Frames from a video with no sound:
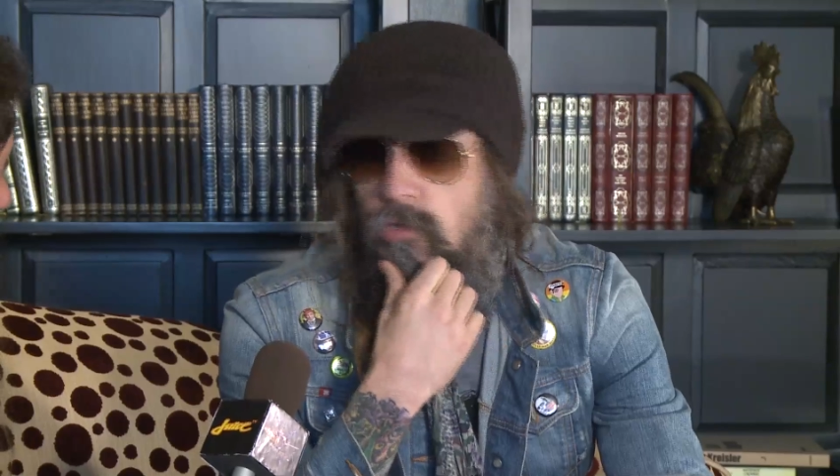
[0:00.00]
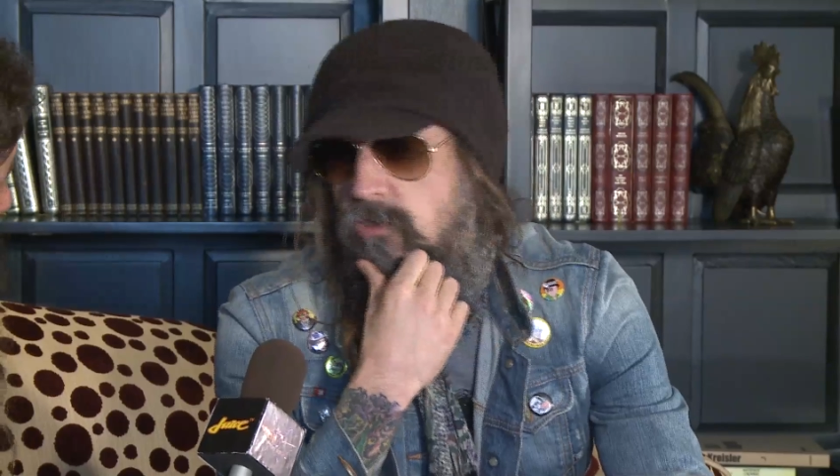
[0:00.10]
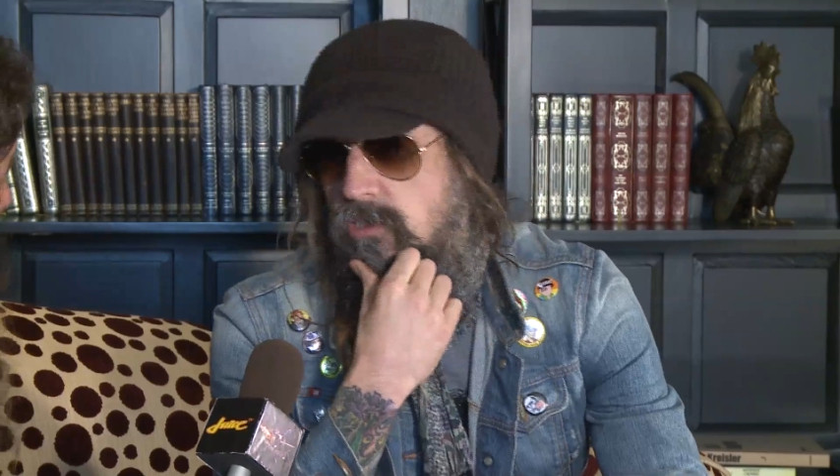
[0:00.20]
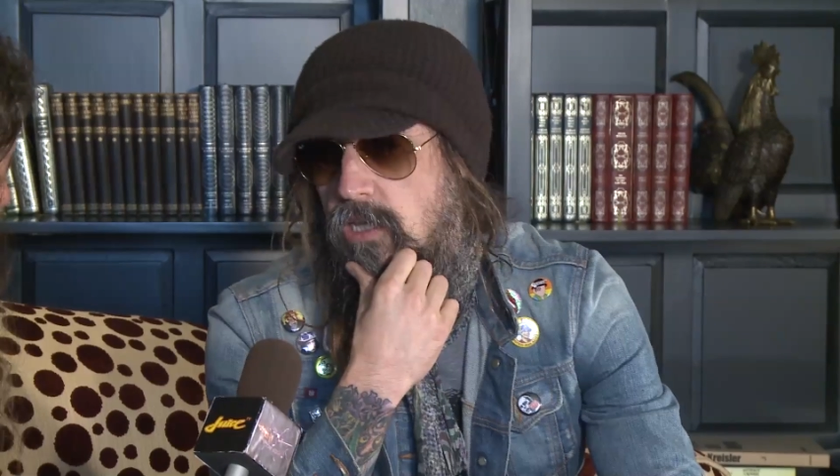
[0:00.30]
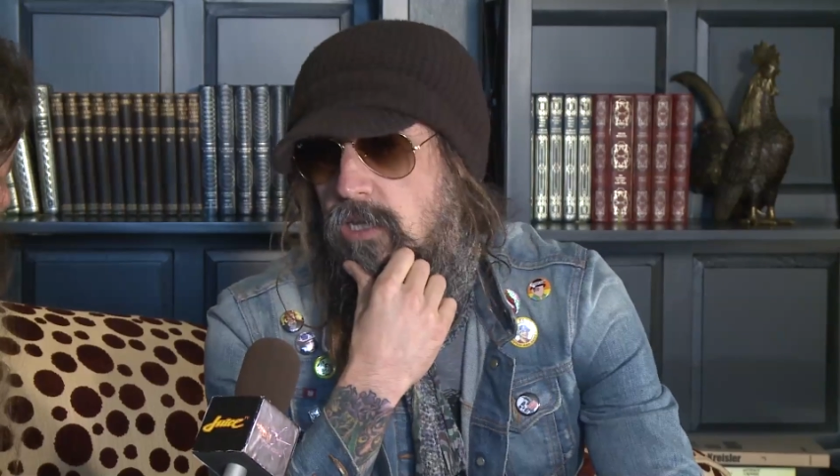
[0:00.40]

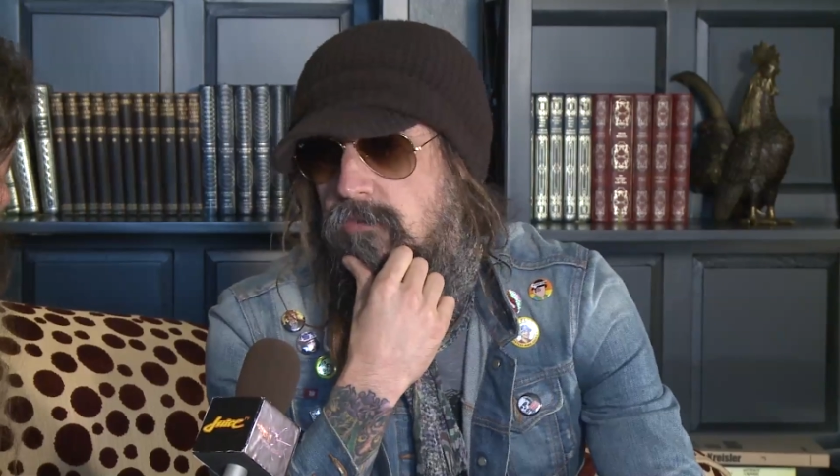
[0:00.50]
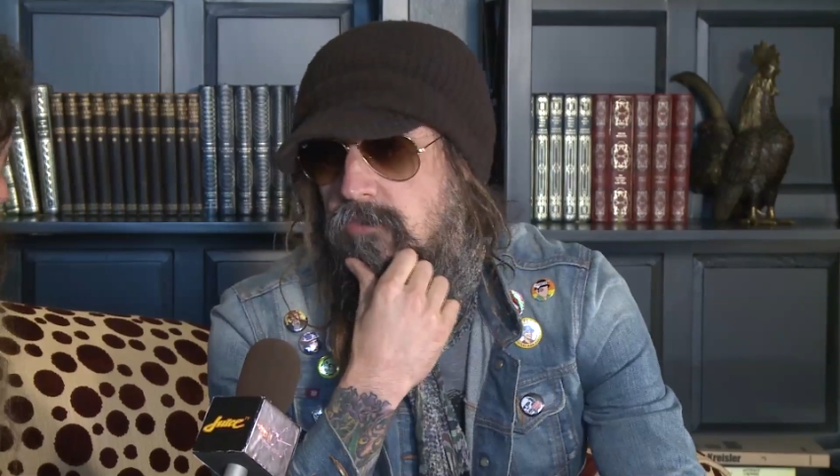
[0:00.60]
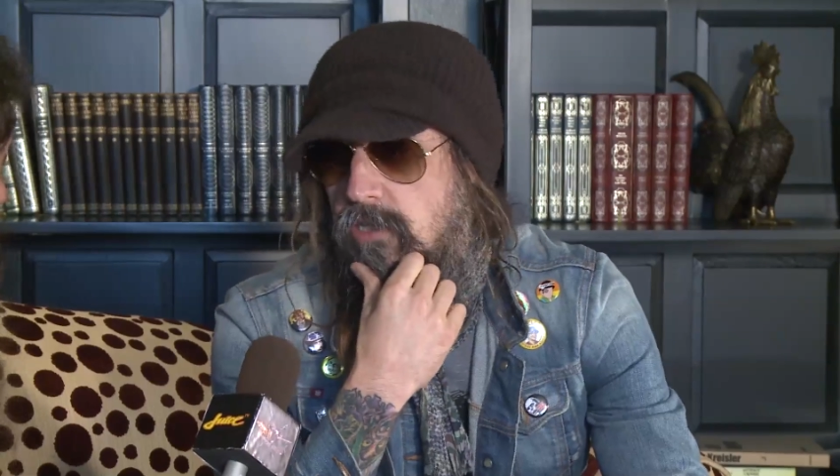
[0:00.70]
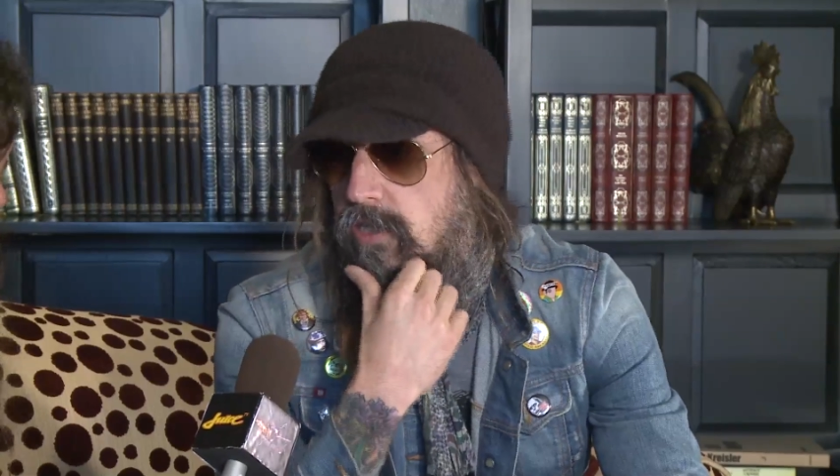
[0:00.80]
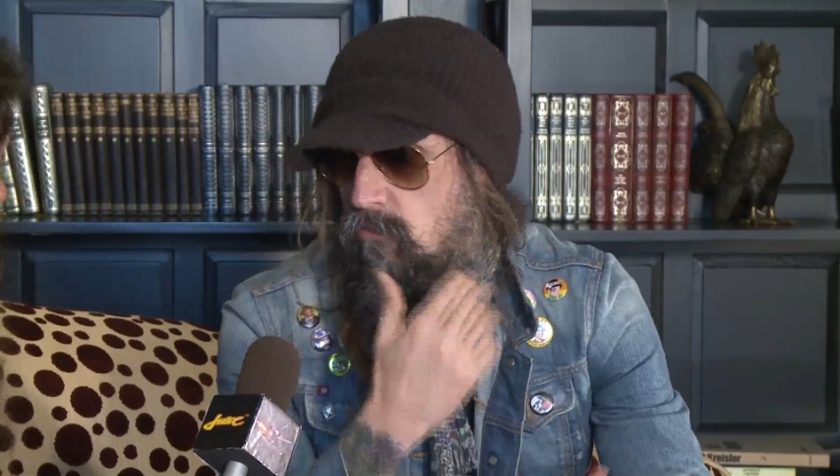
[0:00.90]
always
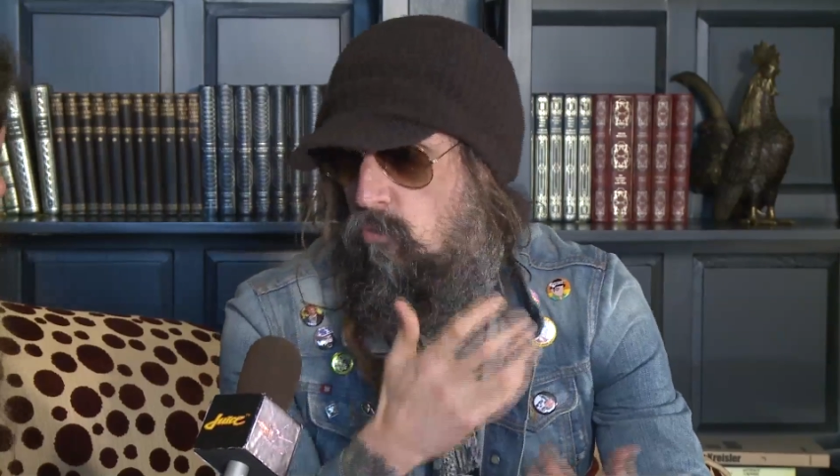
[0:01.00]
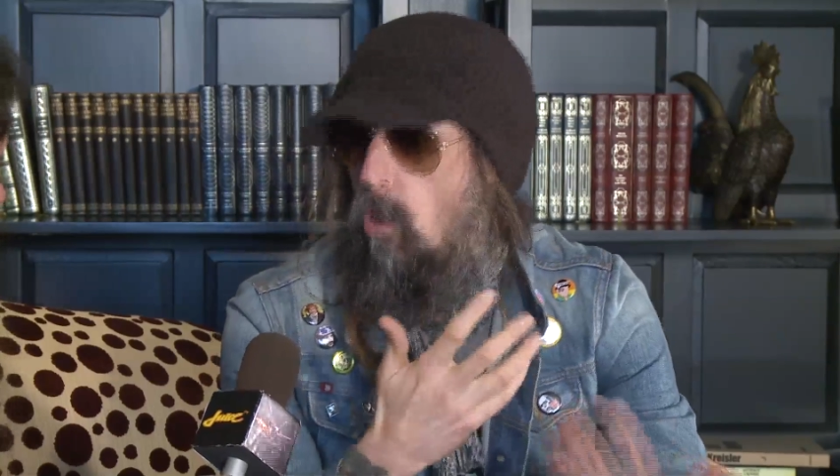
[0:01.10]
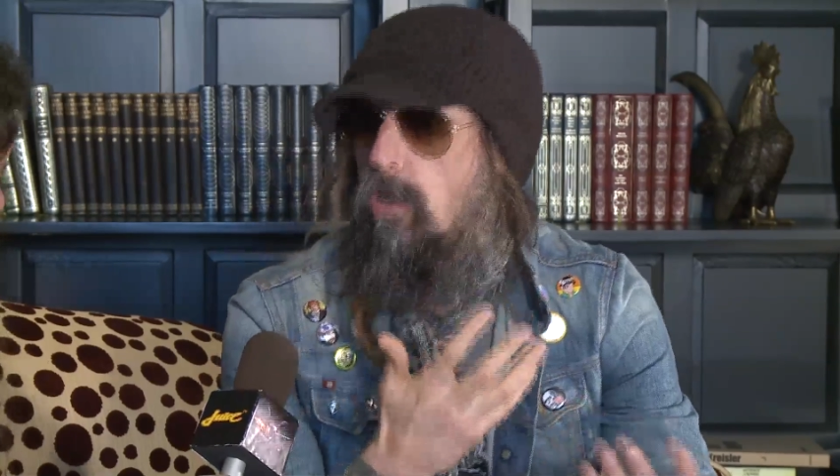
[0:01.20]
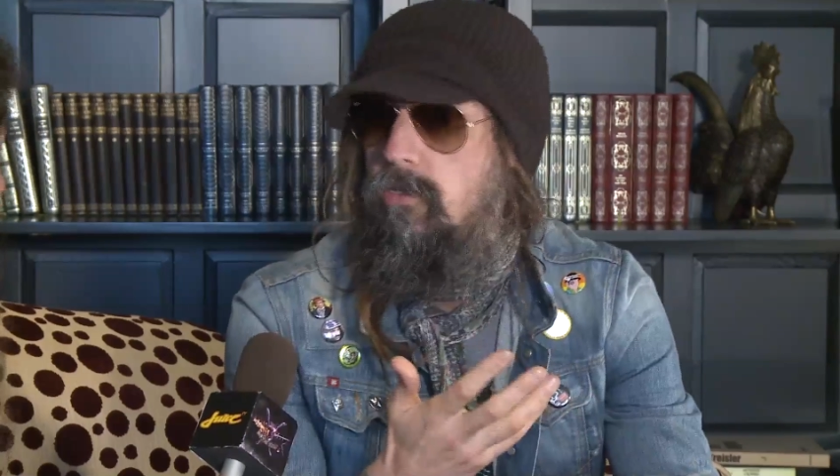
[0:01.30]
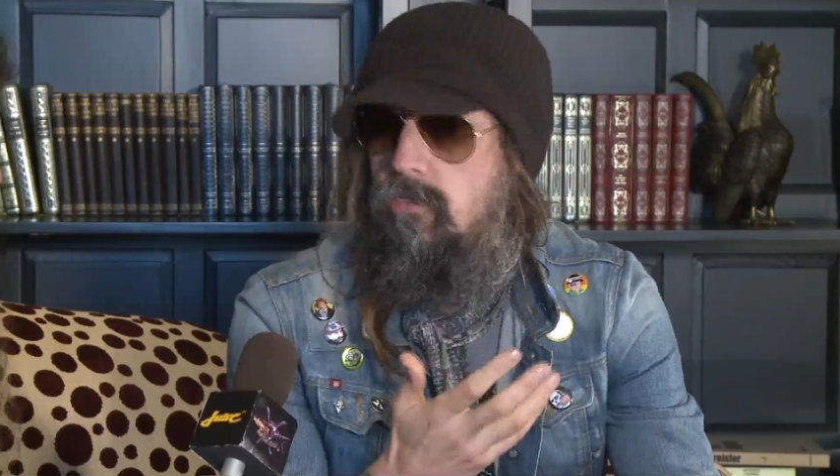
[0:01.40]
loved and wanted